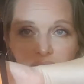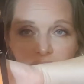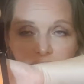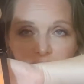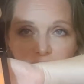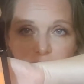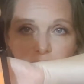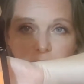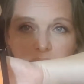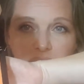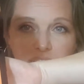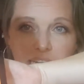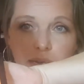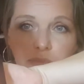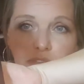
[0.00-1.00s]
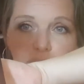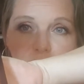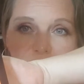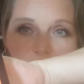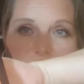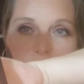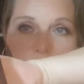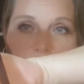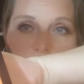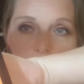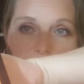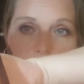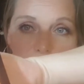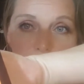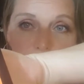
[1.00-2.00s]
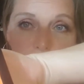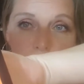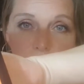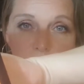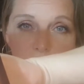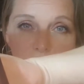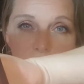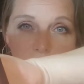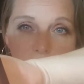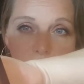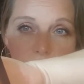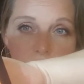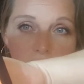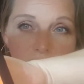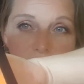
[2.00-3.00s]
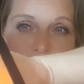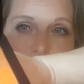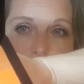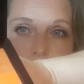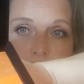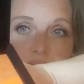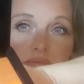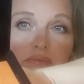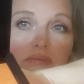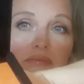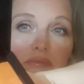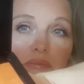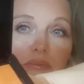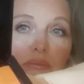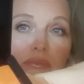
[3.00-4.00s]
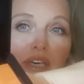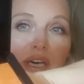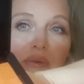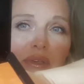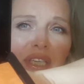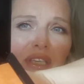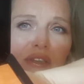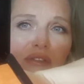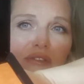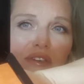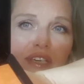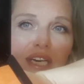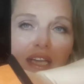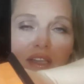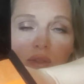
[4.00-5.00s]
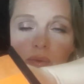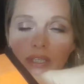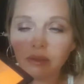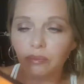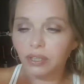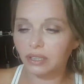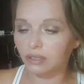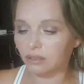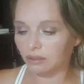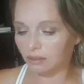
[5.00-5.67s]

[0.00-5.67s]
I don't know, my camera's making it look a little more a little bit more like brownie or yellowy, but